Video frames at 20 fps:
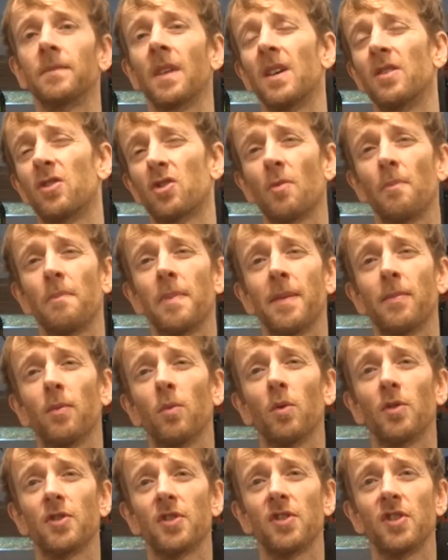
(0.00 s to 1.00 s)
Some people
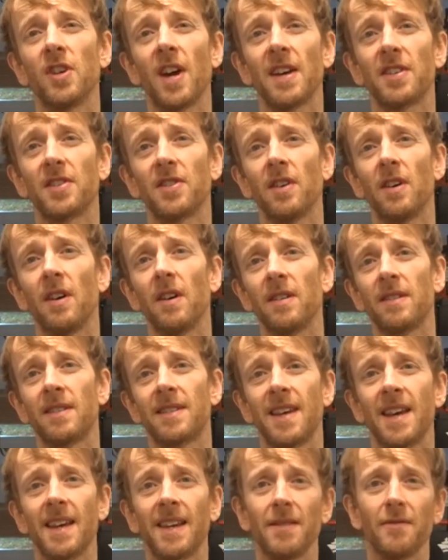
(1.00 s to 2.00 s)
would suggest that
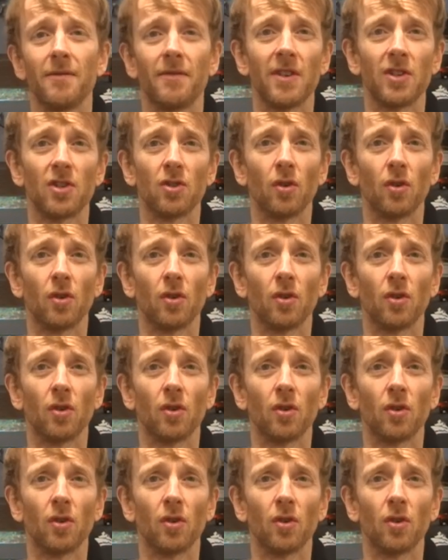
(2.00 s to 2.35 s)
taking fish